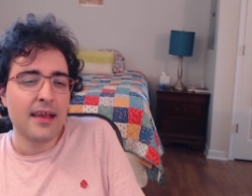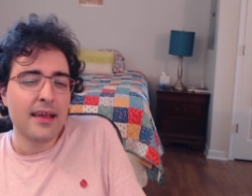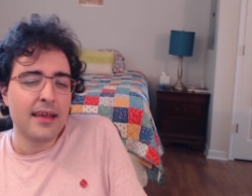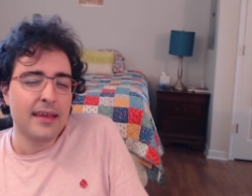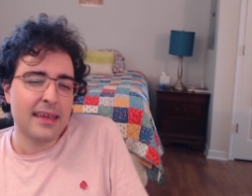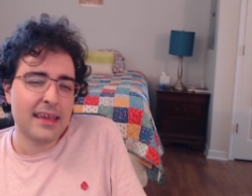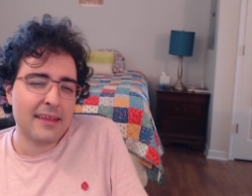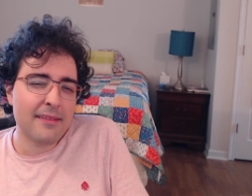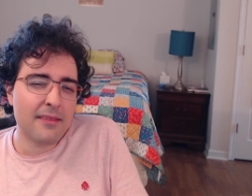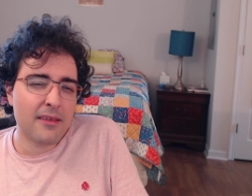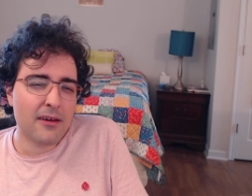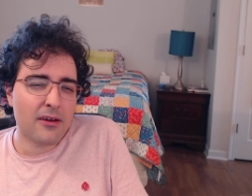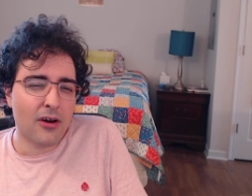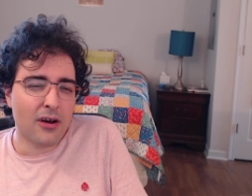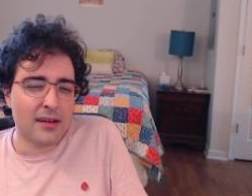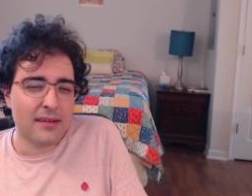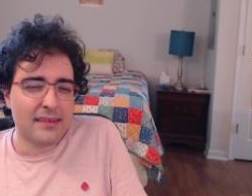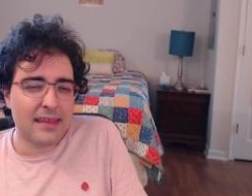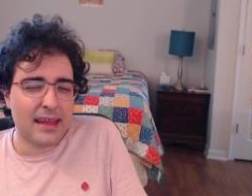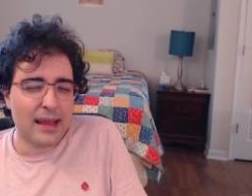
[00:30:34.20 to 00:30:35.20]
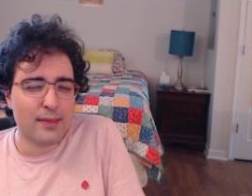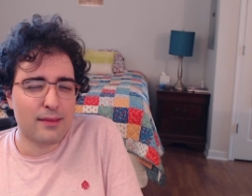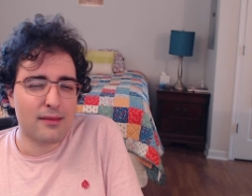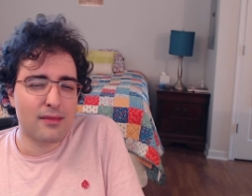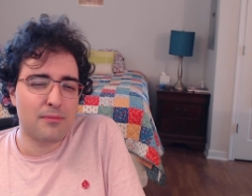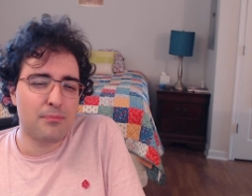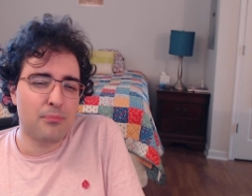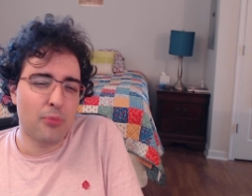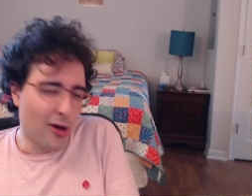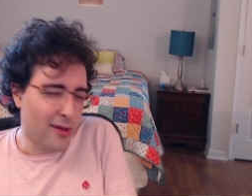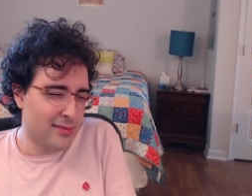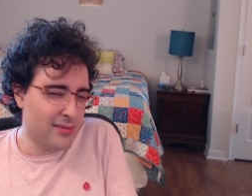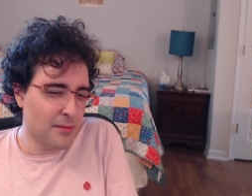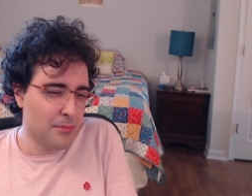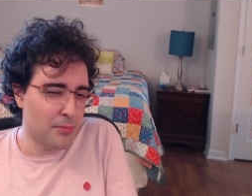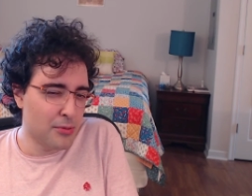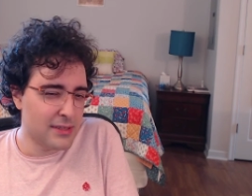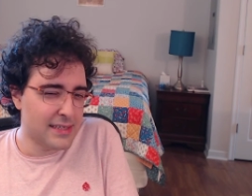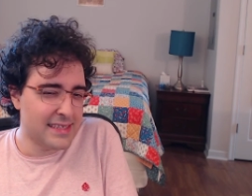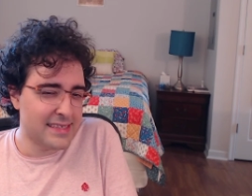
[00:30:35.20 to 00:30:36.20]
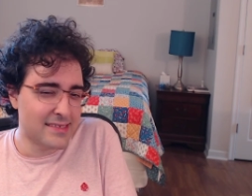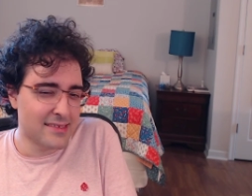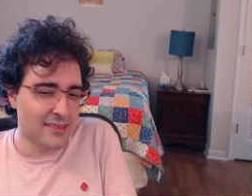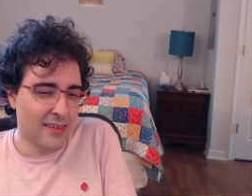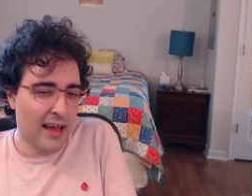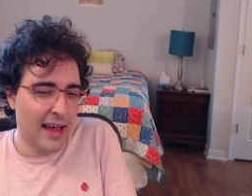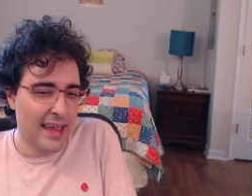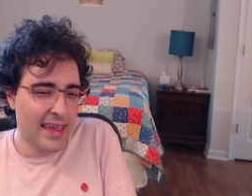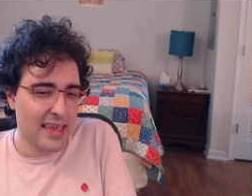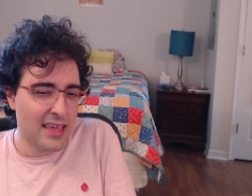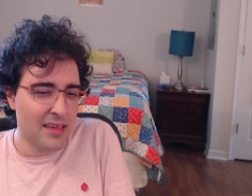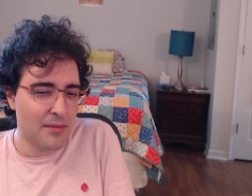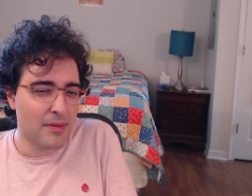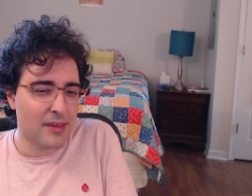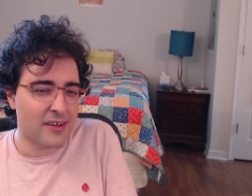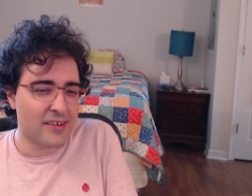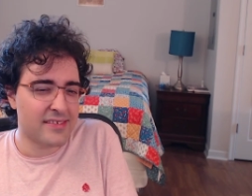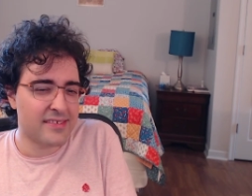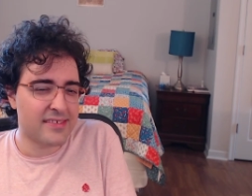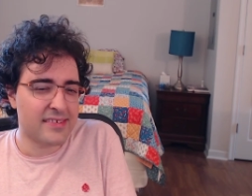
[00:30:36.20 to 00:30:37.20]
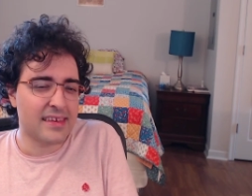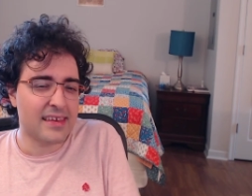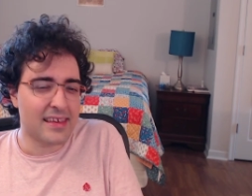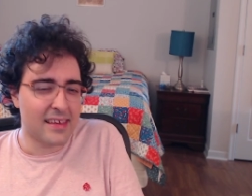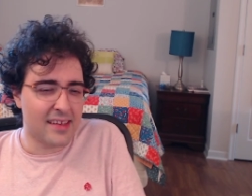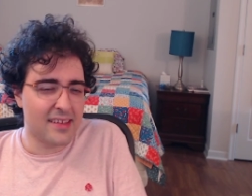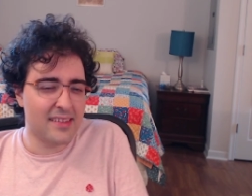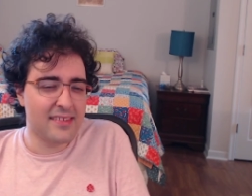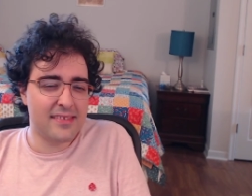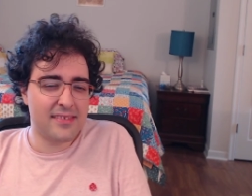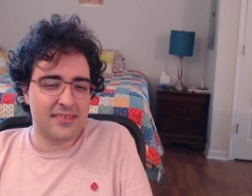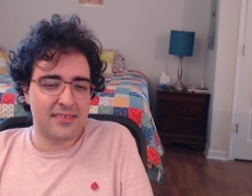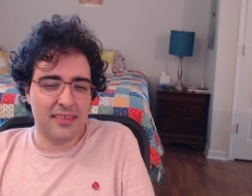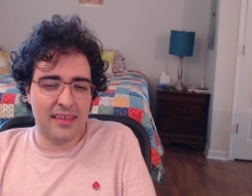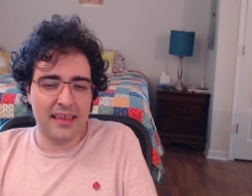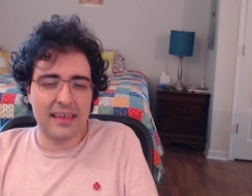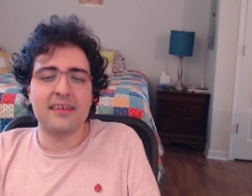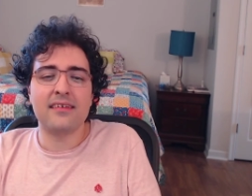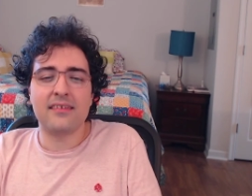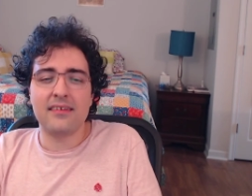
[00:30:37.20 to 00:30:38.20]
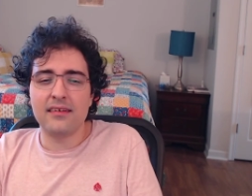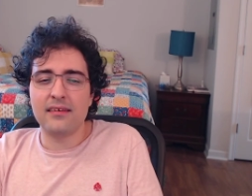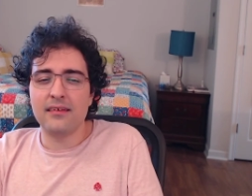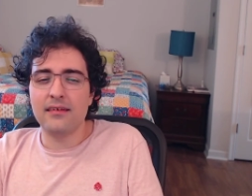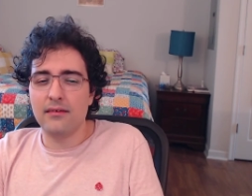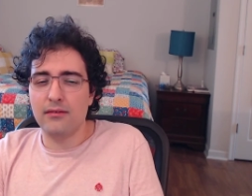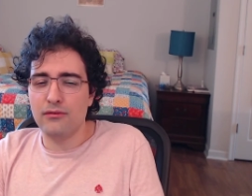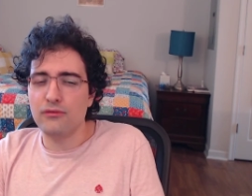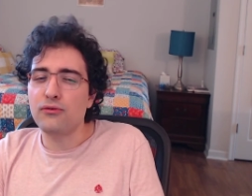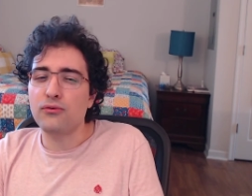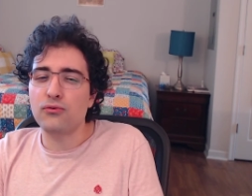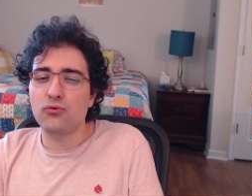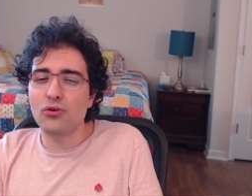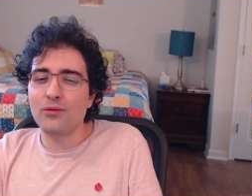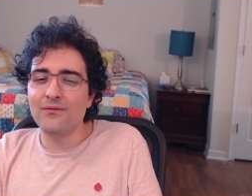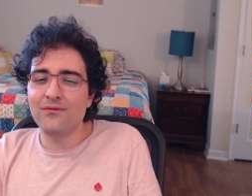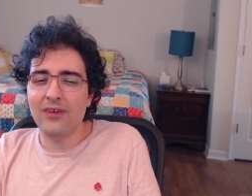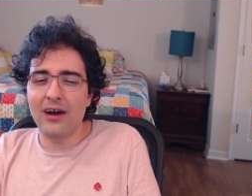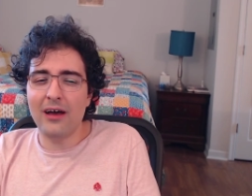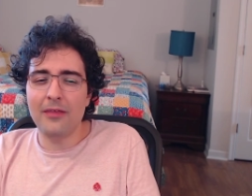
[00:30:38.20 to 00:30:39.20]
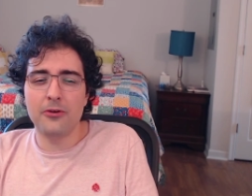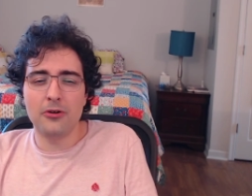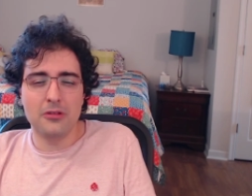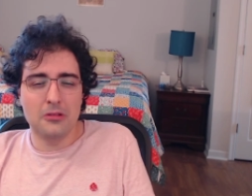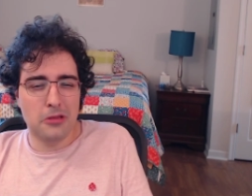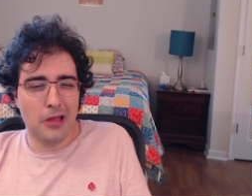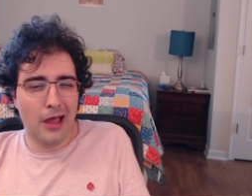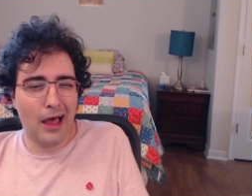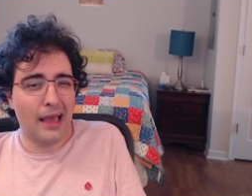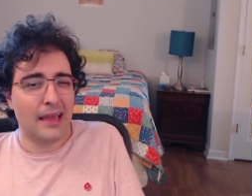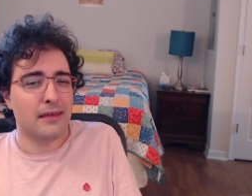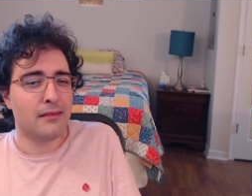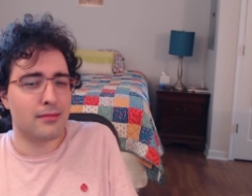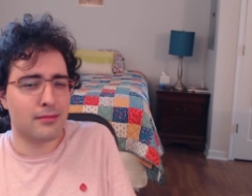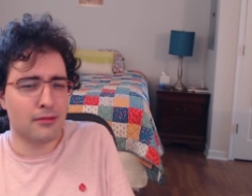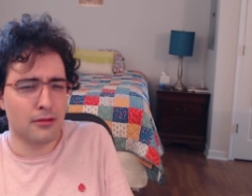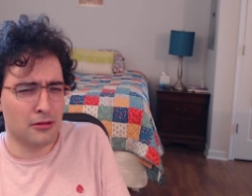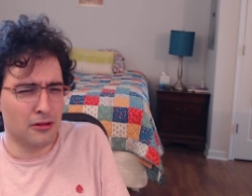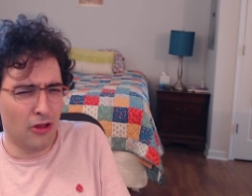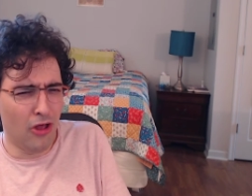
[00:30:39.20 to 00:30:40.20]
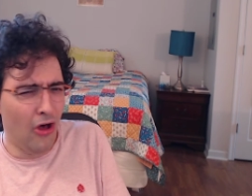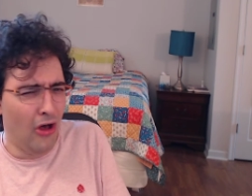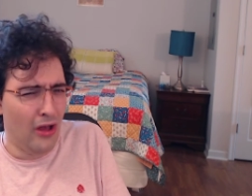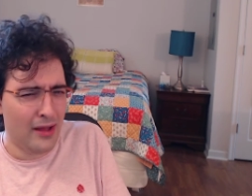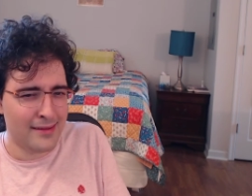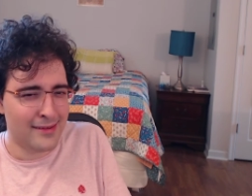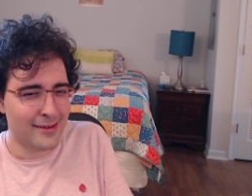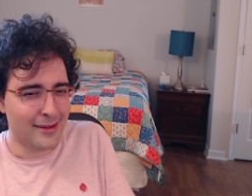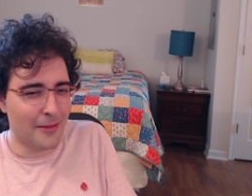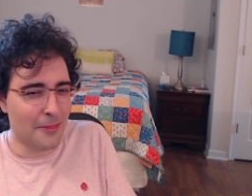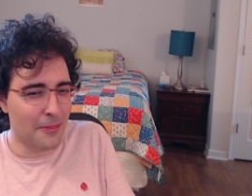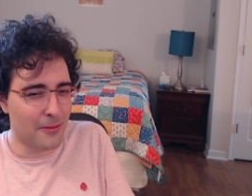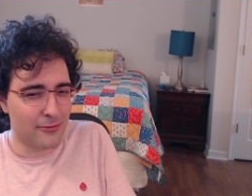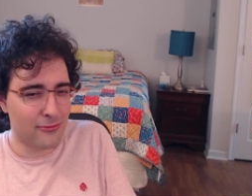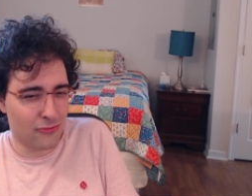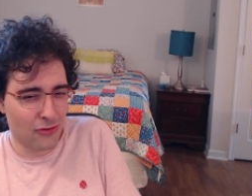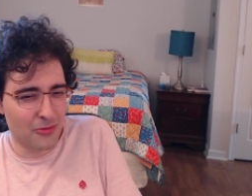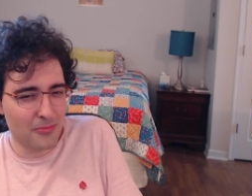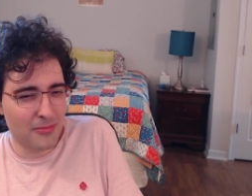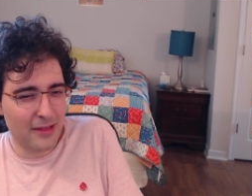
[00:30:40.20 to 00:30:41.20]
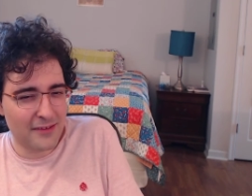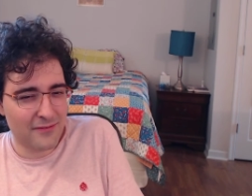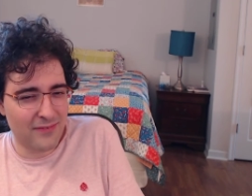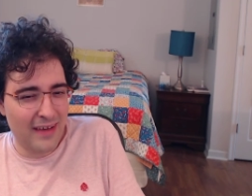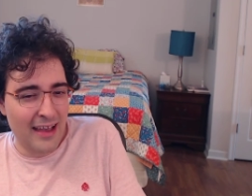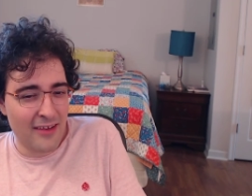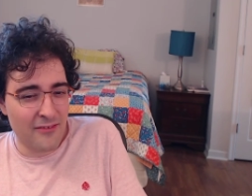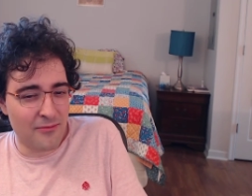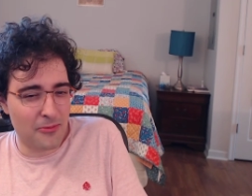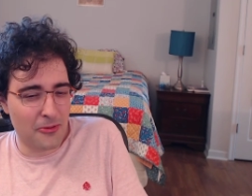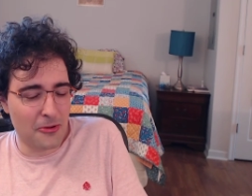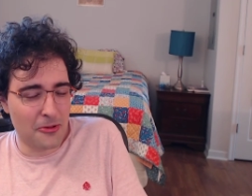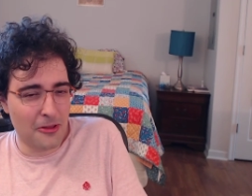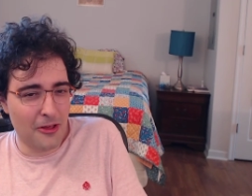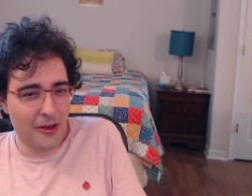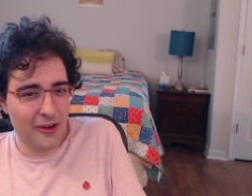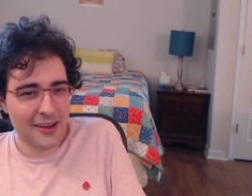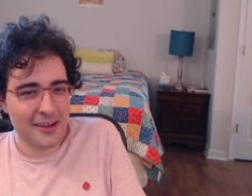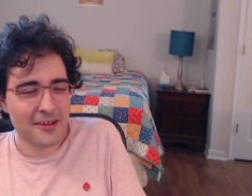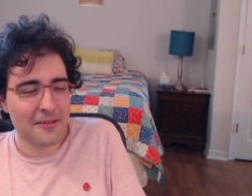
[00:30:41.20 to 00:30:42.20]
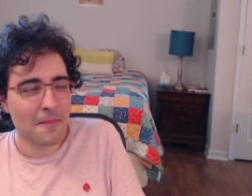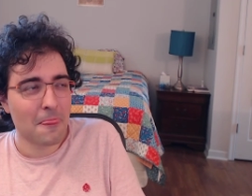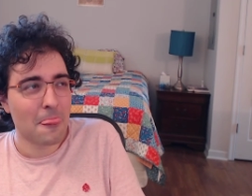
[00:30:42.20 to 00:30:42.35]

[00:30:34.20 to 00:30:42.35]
in the context, it's possible he's lying, because he is, like, the Stormfather lies a lot in the Stormlight 5 prologue.